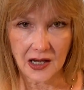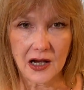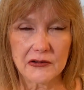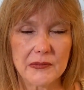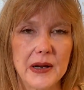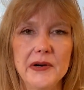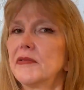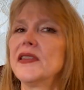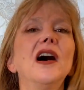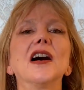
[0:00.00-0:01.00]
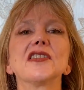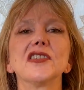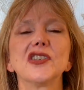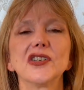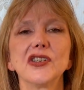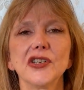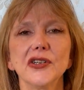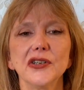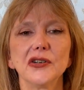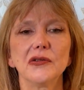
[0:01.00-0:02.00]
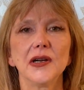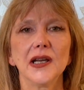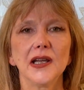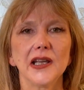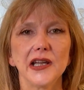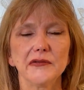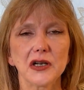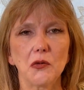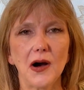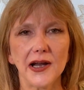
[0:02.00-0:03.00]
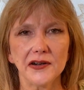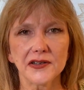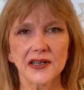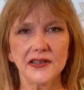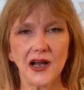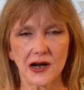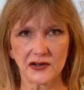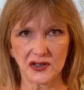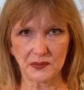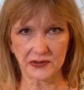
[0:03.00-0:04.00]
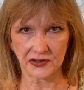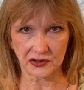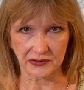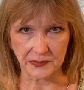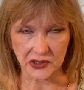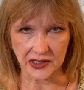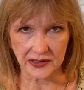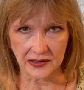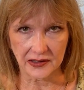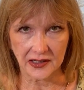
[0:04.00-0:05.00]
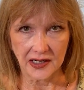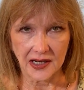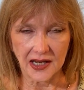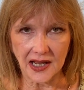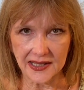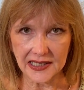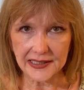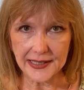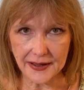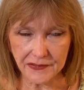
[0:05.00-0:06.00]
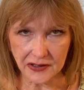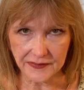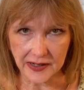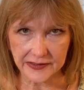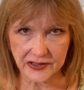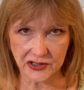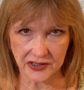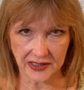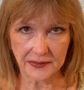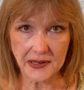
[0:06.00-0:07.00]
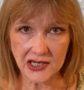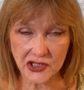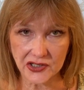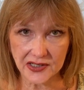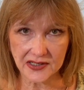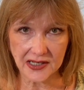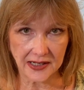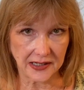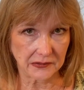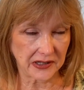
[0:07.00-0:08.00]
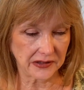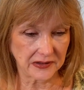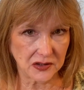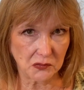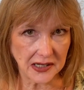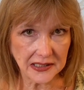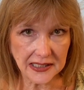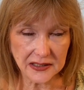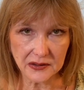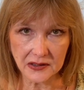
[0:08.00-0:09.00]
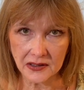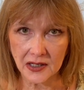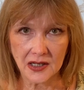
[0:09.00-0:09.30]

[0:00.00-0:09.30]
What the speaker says: Remember, with oxygen too, it requires a doctor's prescription, and the level of oxygen that a patient is getting, whether it's 1 liter,